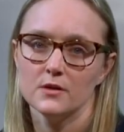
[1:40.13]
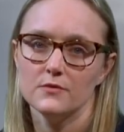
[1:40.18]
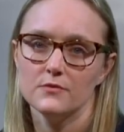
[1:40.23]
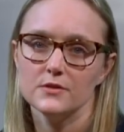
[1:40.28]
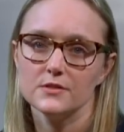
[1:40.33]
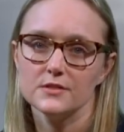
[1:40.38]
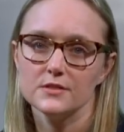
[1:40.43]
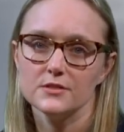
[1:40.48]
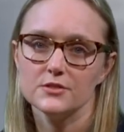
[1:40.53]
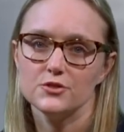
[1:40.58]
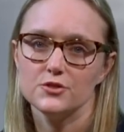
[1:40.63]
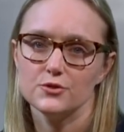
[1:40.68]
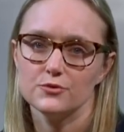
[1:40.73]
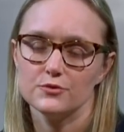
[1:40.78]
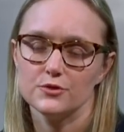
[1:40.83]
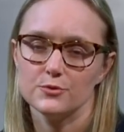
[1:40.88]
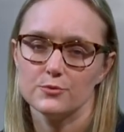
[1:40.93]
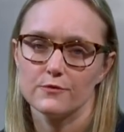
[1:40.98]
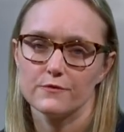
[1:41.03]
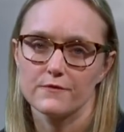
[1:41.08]
This is
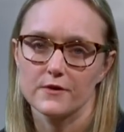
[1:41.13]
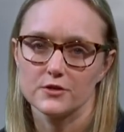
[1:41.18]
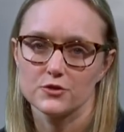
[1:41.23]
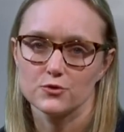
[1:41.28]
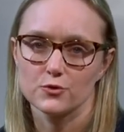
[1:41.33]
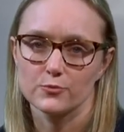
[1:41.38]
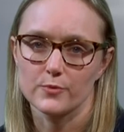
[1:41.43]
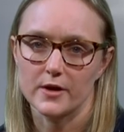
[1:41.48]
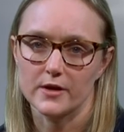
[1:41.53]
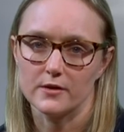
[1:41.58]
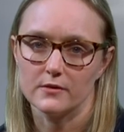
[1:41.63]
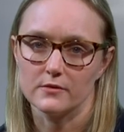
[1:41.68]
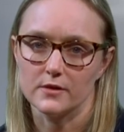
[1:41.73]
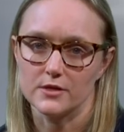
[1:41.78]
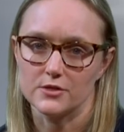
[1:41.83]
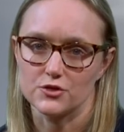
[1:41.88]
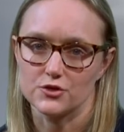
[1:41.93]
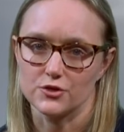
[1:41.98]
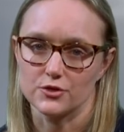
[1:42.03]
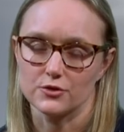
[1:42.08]
due to a federal
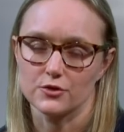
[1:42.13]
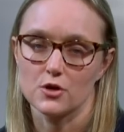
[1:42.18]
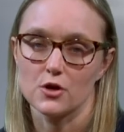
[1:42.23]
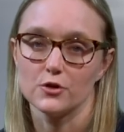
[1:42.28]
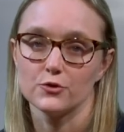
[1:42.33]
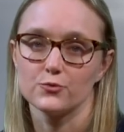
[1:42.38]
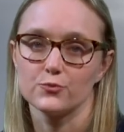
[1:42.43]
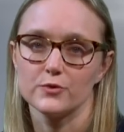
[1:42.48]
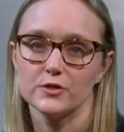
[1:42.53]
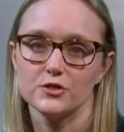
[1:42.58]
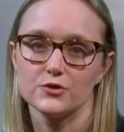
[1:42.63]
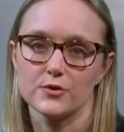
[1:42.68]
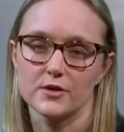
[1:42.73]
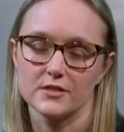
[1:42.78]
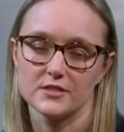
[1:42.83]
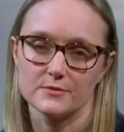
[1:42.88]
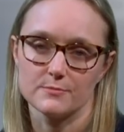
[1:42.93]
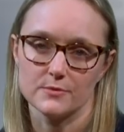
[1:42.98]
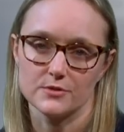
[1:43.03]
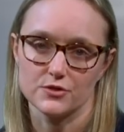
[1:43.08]
regulation called
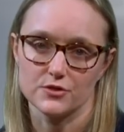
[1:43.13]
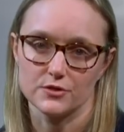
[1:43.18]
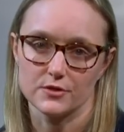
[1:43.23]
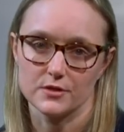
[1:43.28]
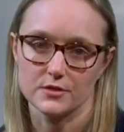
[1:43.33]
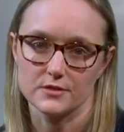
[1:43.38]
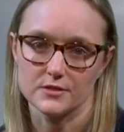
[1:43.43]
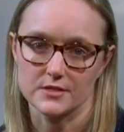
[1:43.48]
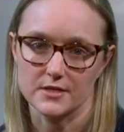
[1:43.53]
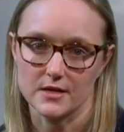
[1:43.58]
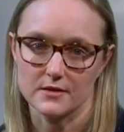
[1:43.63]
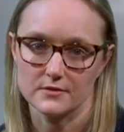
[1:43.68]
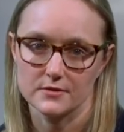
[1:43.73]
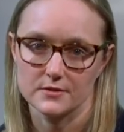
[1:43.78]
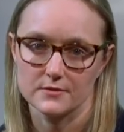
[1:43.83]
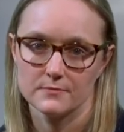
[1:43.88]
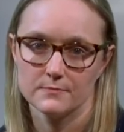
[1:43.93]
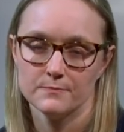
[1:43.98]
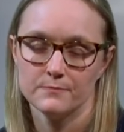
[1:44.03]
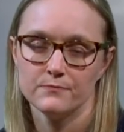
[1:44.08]
retransmission consent.